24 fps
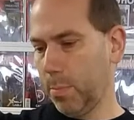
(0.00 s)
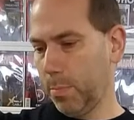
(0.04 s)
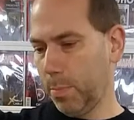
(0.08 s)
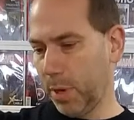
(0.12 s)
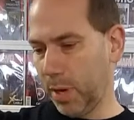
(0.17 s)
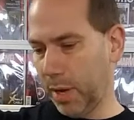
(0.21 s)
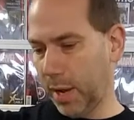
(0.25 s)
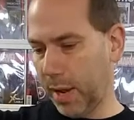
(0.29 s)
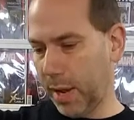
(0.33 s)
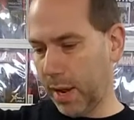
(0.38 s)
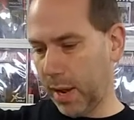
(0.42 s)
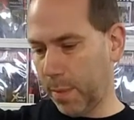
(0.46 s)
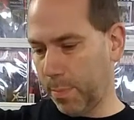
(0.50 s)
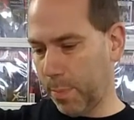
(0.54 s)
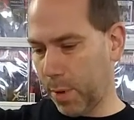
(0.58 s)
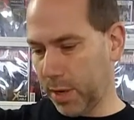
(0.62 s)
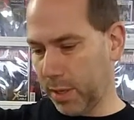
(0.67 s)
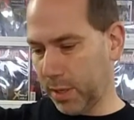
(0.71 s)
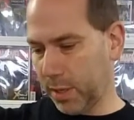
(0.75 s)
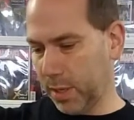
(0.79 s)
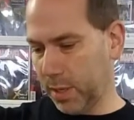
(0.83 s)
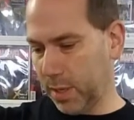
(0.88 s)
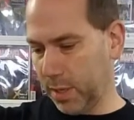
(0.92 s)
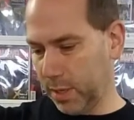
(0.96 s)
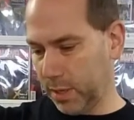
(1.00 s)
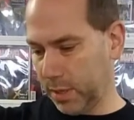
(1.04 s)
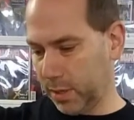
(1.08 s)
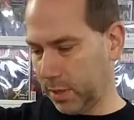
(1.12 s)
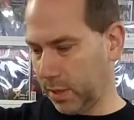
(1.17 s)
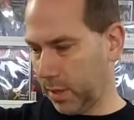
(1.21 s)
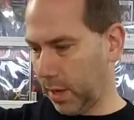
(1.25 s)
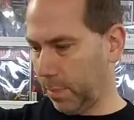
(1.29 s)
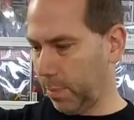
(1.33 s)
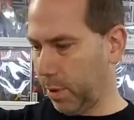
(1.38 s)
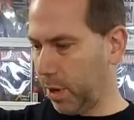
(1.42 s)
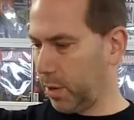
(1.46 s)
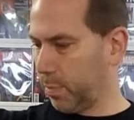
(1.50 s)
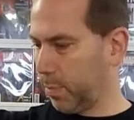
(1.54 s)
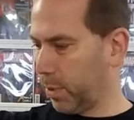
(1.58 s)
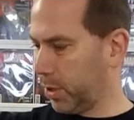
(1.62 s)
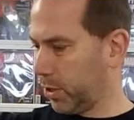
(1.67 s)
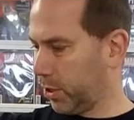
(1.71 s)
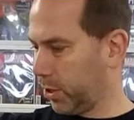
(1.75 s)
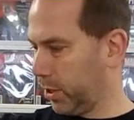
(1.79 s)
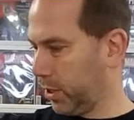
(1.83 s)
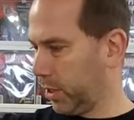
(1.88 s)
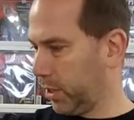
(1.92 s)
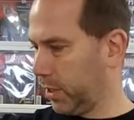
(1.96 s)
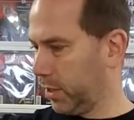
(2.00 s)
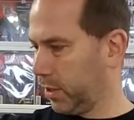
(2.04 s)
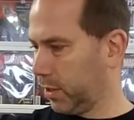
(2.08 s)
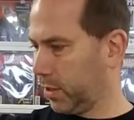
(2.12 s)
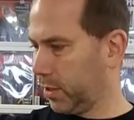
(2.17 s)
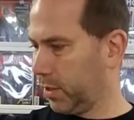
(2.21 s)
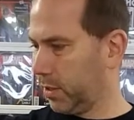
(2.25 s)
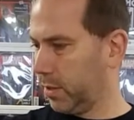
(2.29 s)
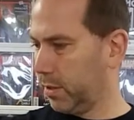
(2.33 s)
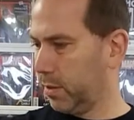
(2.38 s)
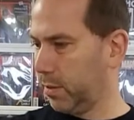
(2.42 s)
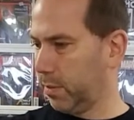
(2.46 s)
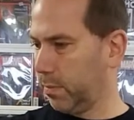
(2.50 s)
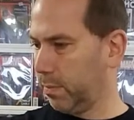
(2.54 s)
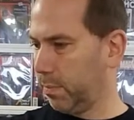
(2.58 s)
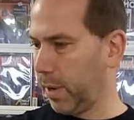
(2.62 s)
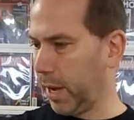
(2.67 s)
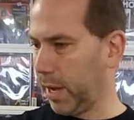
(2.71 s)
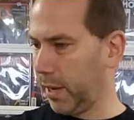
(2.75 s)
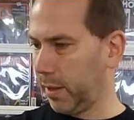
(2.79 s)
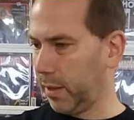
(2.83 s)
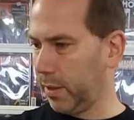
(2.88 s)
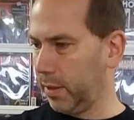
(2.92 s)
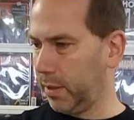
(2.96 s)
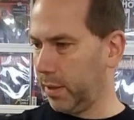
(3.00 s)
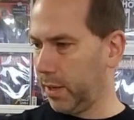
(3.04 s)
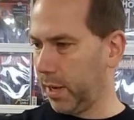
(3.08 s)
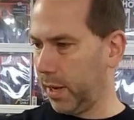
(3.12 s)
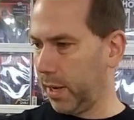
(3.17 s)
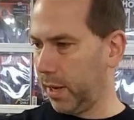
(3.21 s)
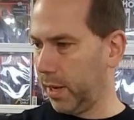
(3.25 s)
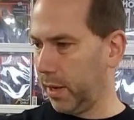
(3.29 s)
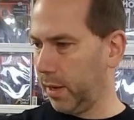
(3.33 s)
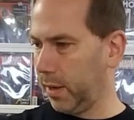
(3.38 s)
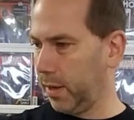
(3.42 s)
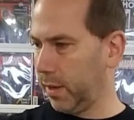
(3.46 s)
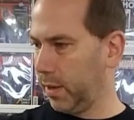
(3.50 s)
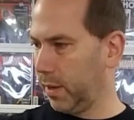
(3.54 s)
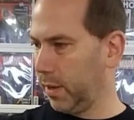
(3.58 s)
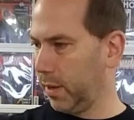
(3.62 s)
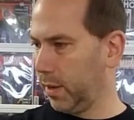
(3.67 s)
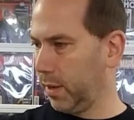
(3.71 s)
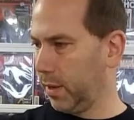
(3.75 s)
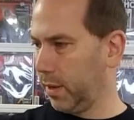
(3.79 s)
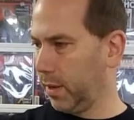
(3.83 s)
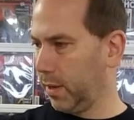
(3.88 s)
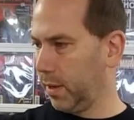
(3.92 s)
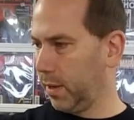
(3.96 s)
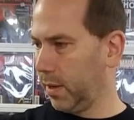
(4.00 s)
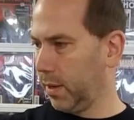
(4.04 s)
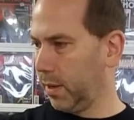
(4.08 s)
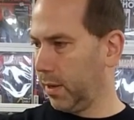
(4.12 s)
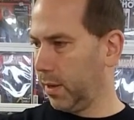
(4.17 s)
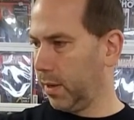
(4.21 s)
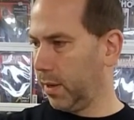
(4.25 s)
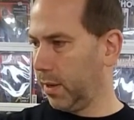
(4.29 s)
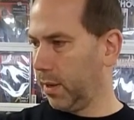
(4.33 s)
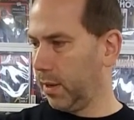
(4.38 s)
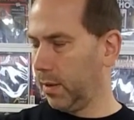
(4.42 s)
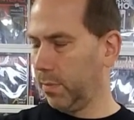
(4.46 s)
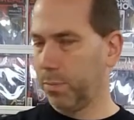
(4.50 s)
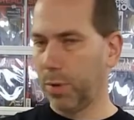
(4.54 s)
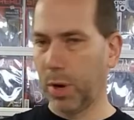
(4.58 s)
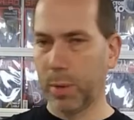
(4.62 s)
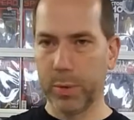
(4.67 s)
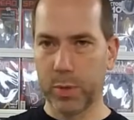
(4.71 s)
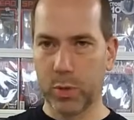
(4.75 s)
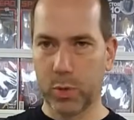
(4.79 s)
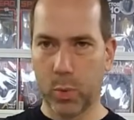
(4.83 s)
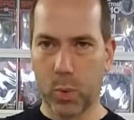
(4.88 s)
But I bought these. I bought a bunch of these back in the day, probably